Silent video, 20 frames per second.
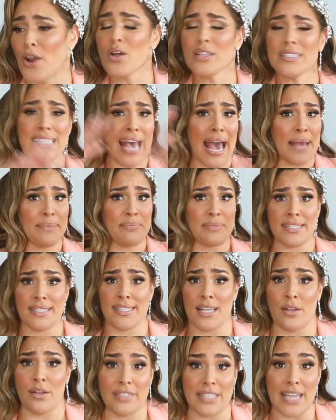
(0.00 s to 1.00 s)
all types of
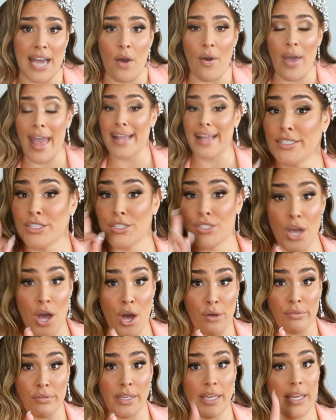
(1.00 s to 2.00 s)
self doubt. And
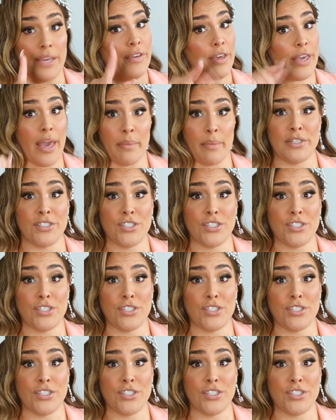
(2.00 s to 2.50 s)
don't even get me